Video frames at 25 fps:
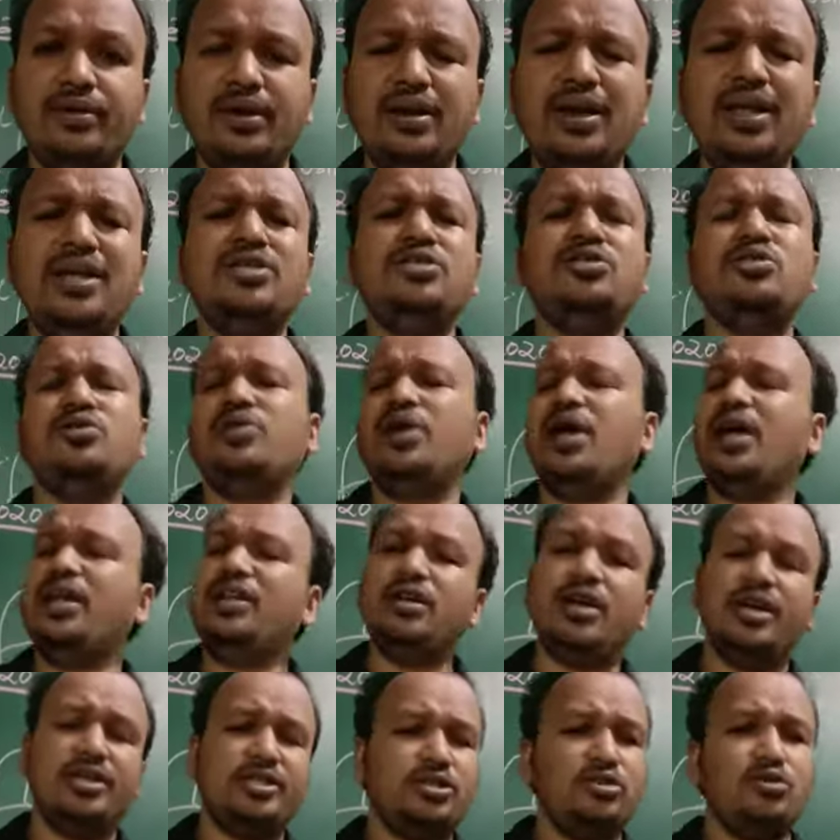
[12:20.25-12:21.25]
Like, say,
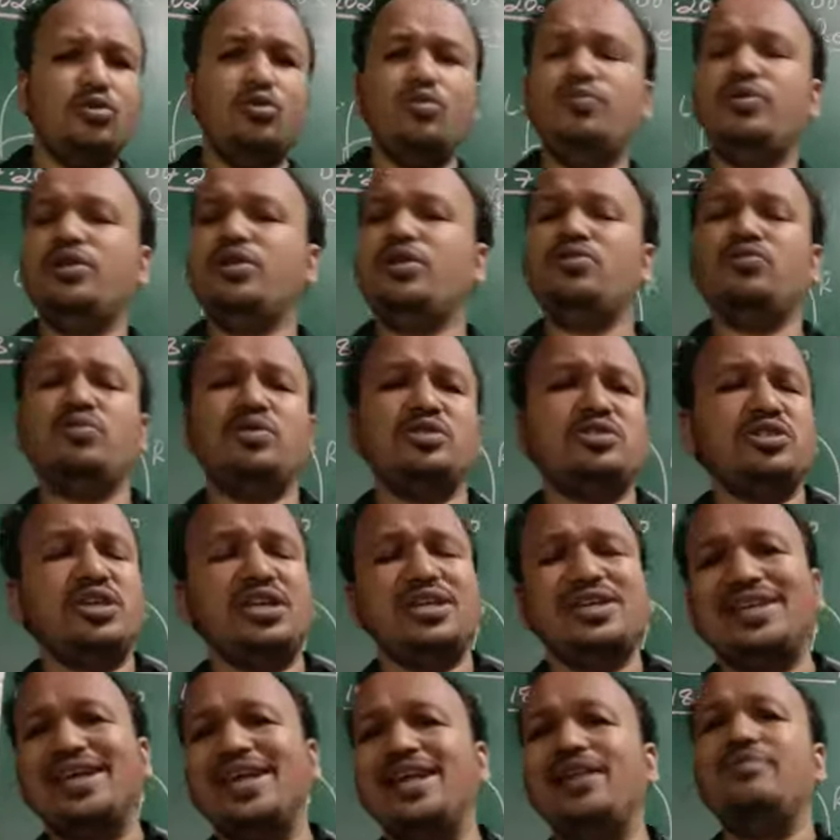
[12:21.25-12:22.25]
any at home when you're watching a
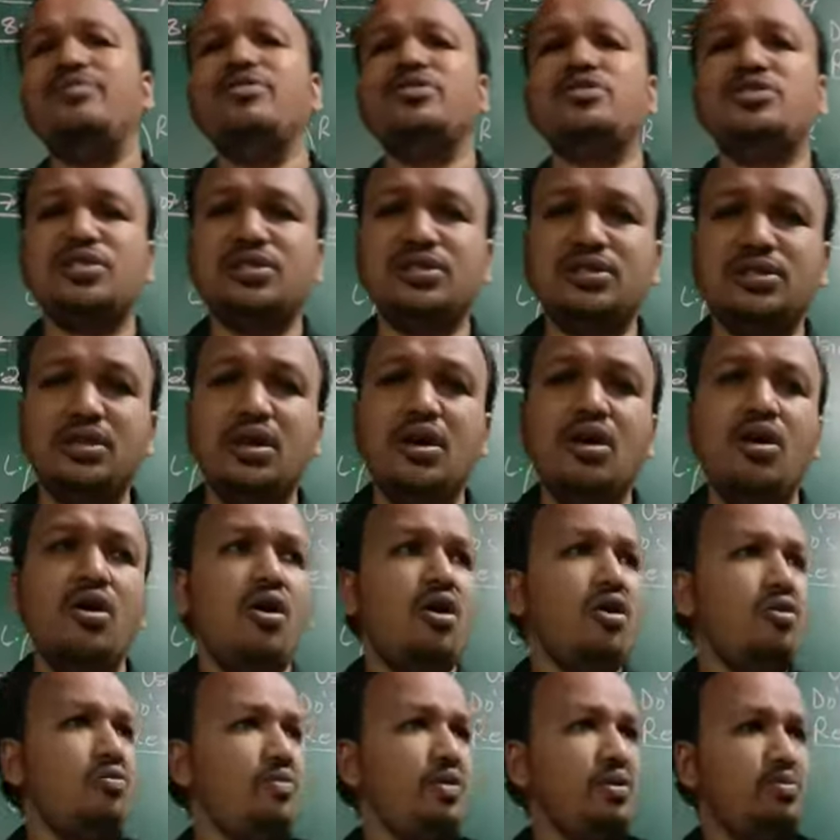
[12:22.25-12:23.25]
television
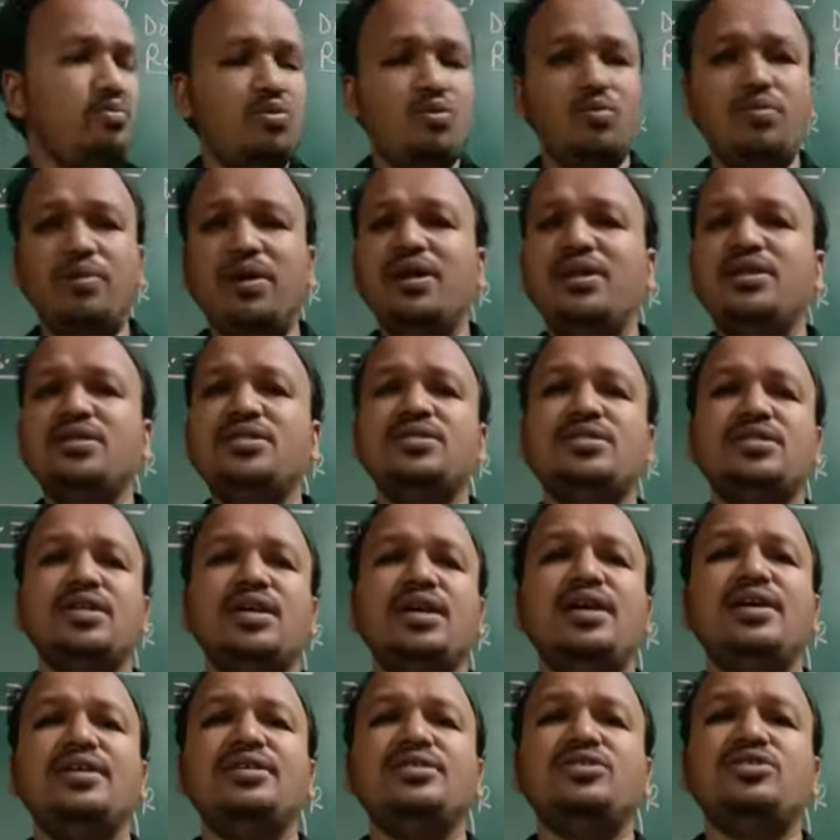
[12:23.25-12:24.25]
or when mobile is
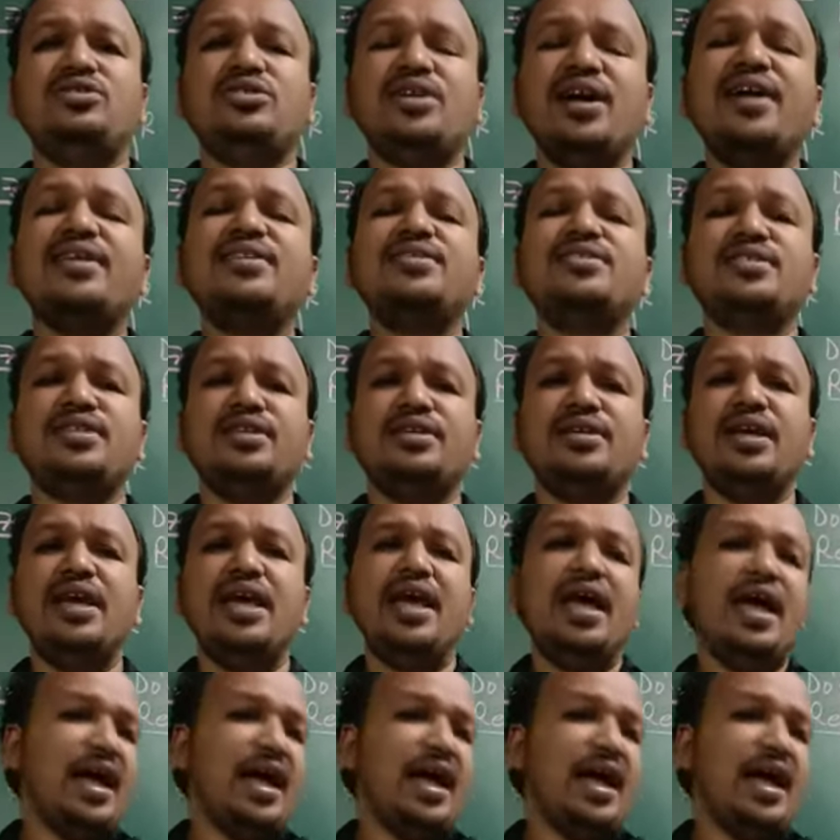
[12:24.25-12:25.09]
charging,